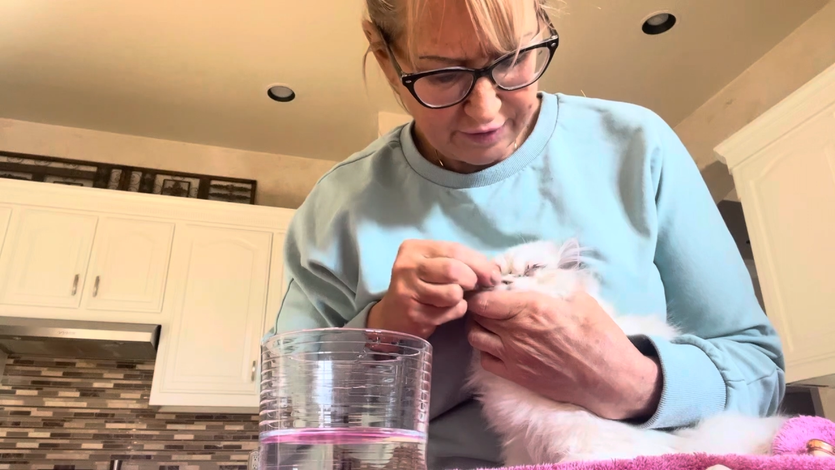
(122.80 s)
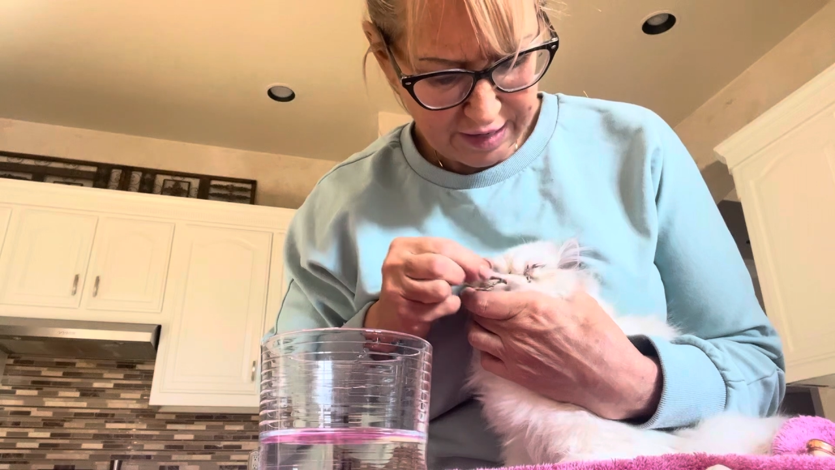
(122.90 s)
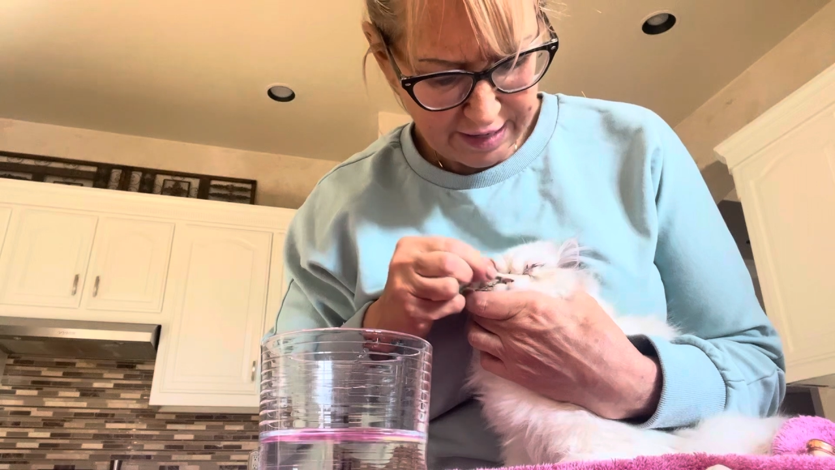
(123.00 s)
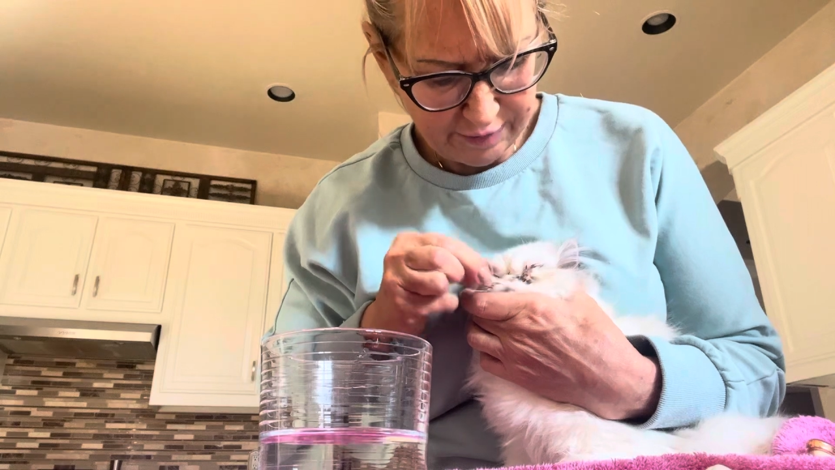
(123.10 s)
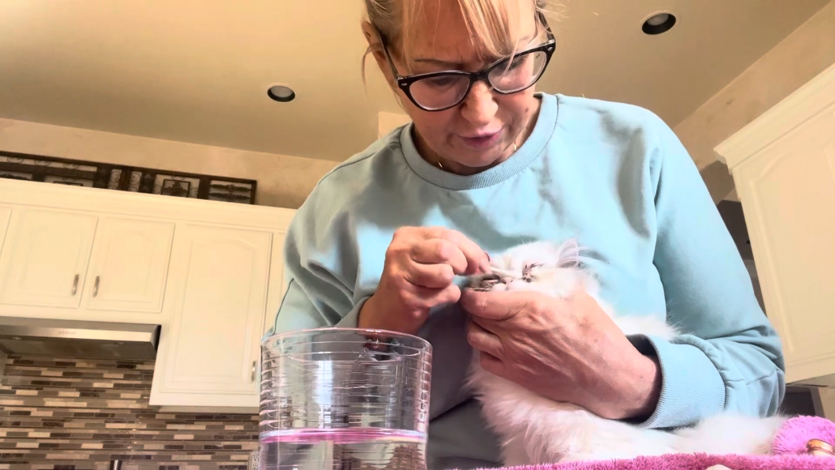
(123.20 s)

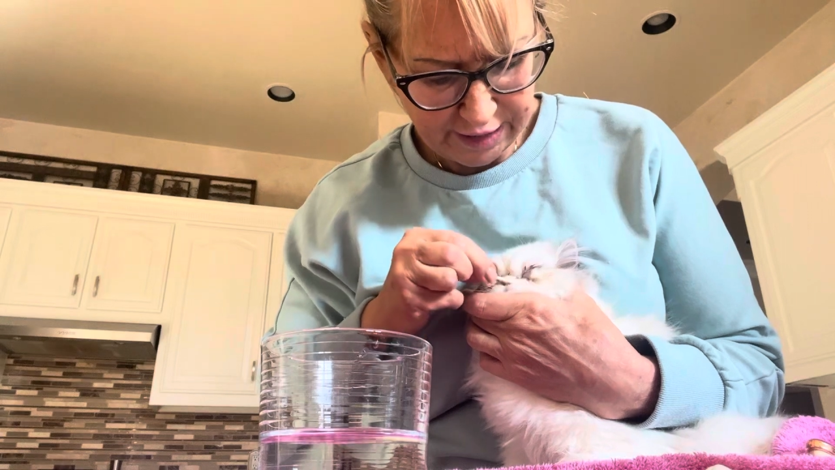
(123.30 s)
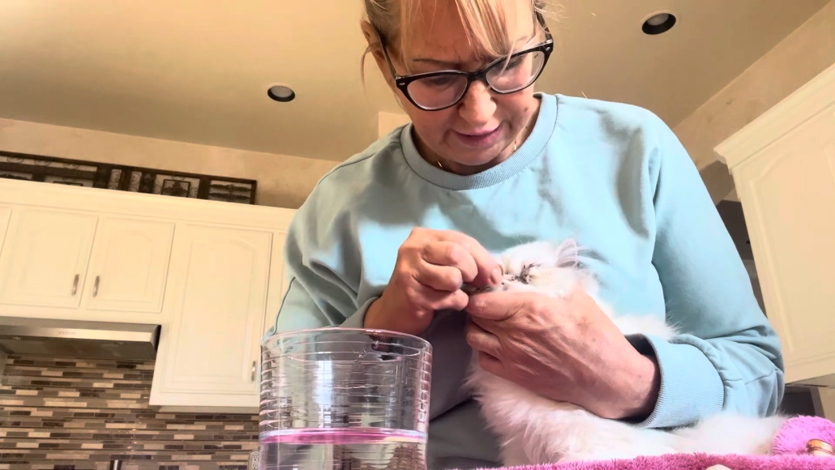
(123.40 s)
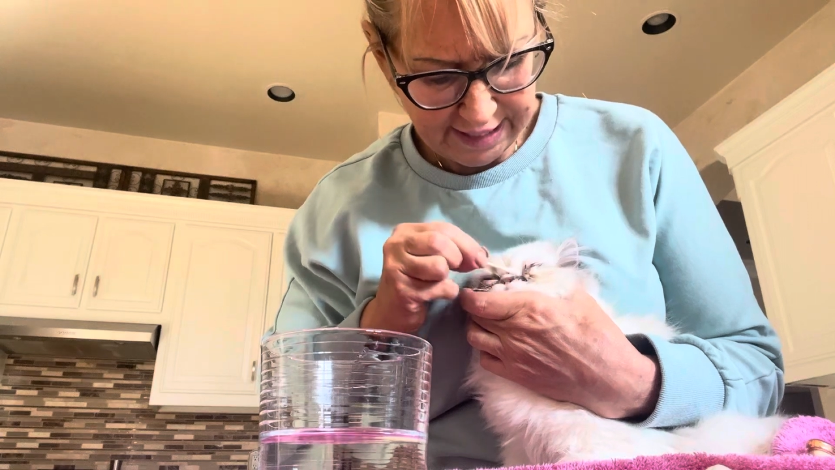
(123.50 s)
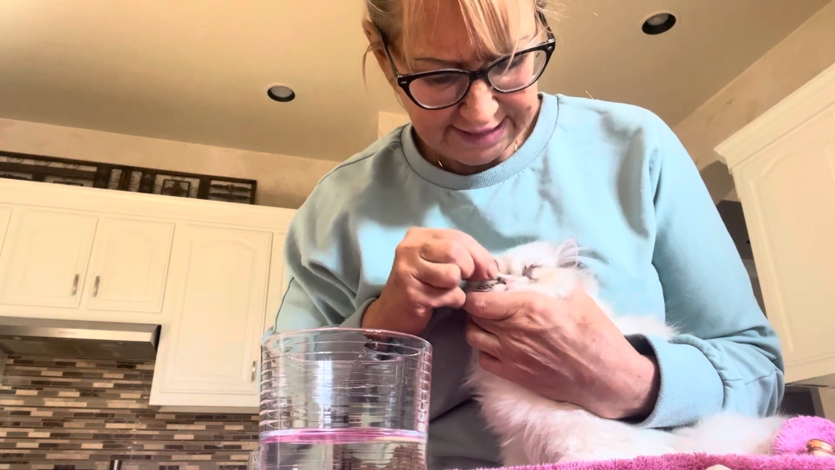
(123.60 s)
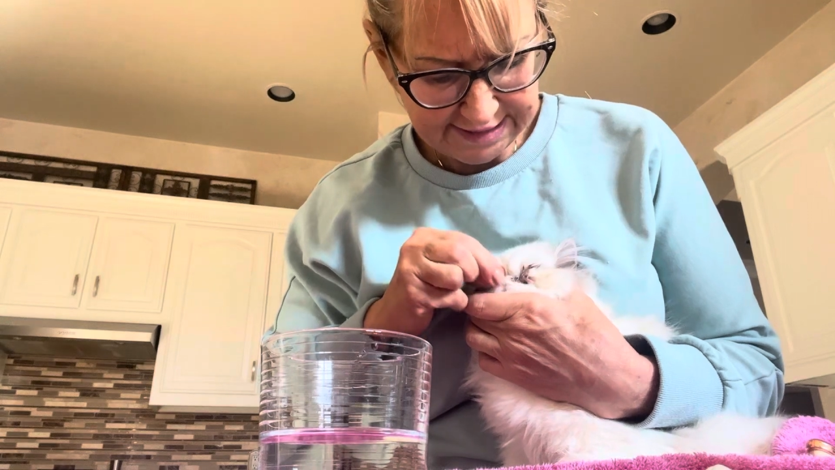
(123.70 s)
eye. We're going to
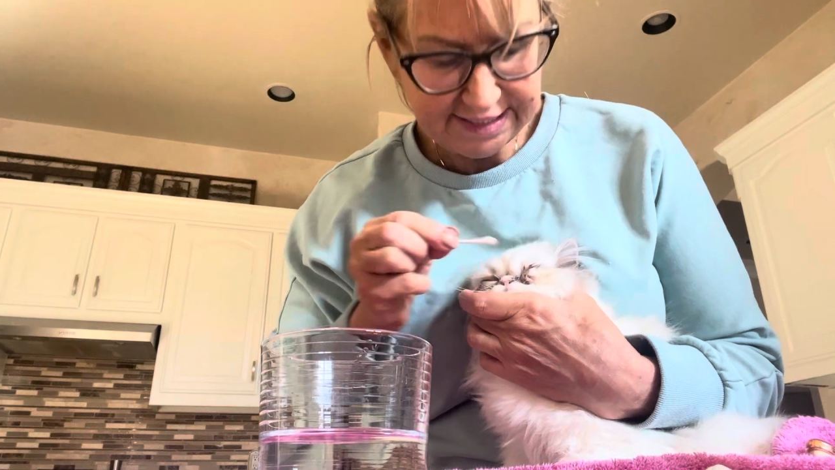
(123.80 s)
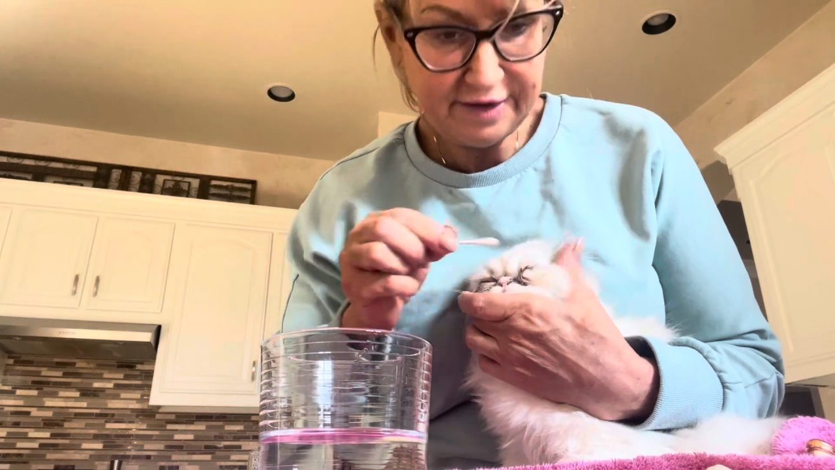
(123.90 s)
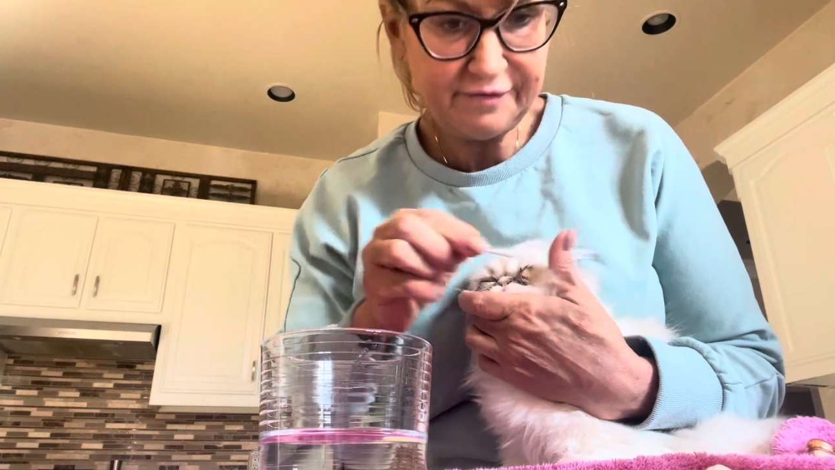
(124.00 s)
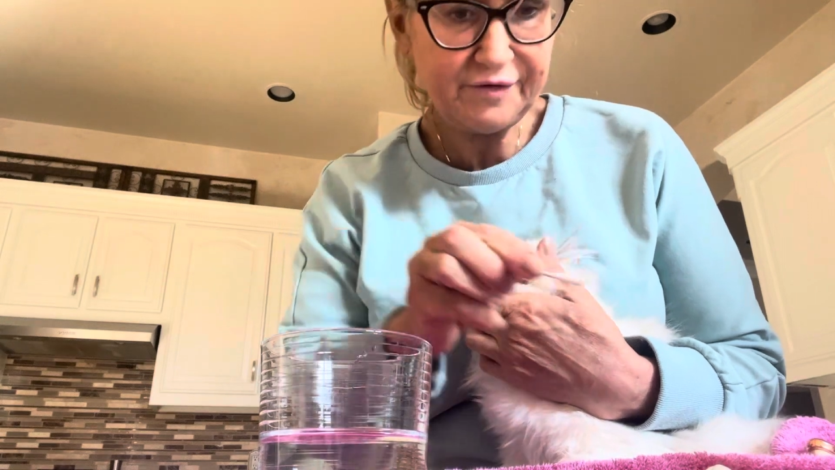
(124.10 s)
let it sit